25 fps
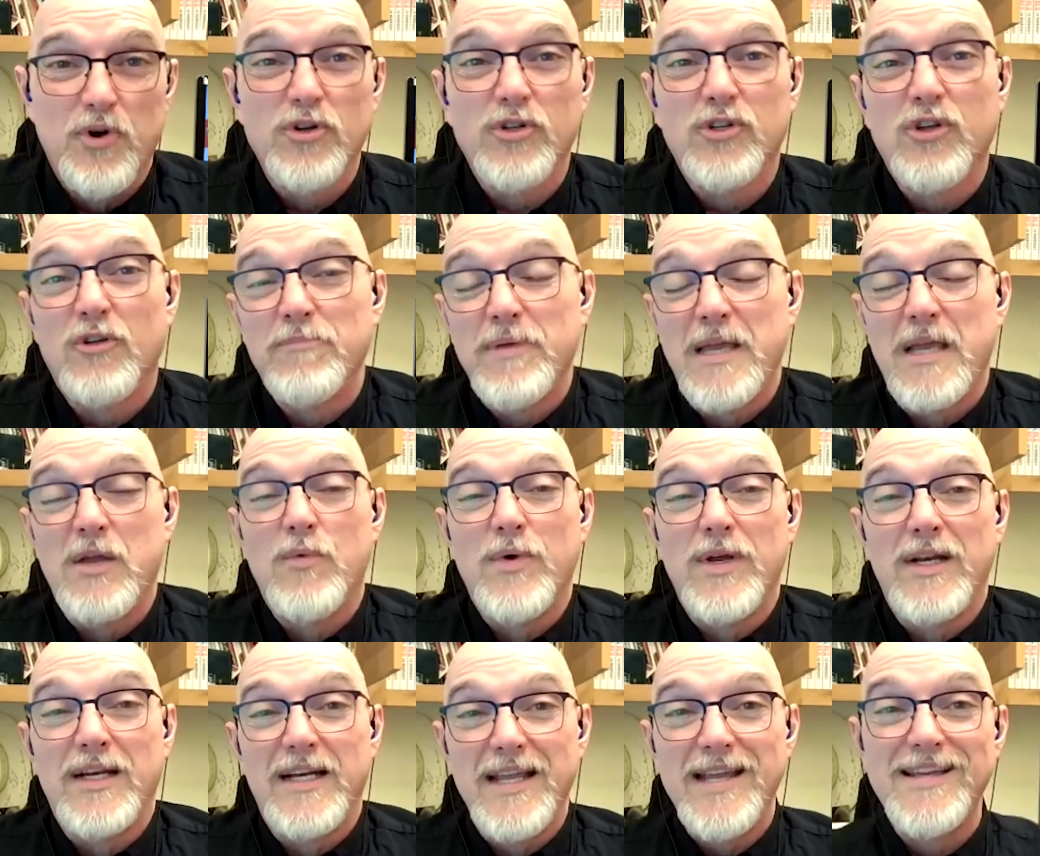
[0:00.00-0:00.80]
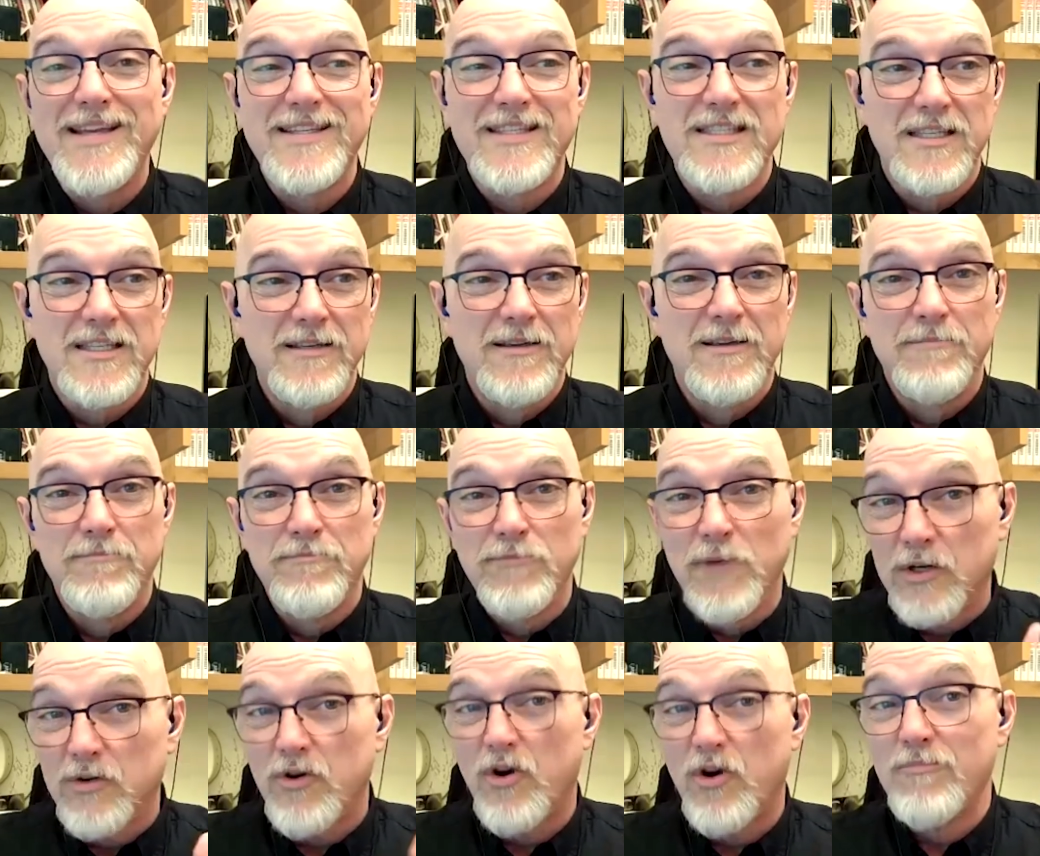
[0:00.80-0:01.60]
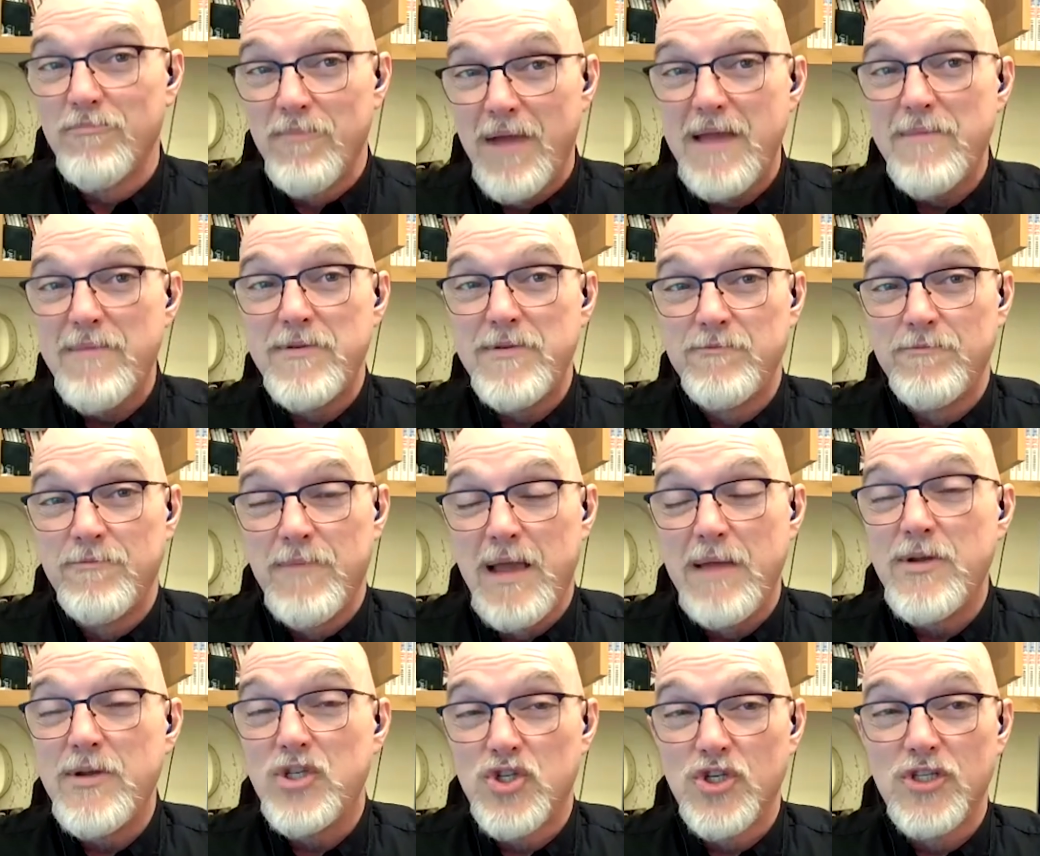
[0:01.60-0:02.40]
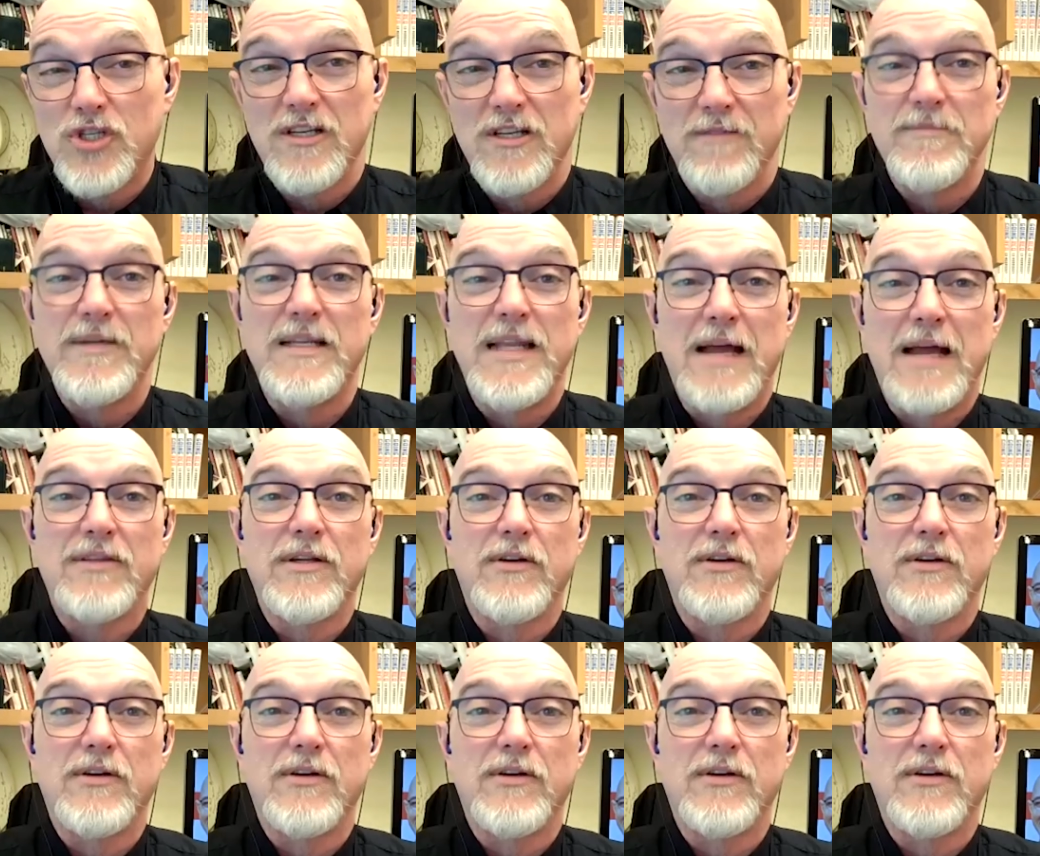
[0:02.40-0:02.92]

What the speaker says: protocol being what it is, Macron maybe shouldn't have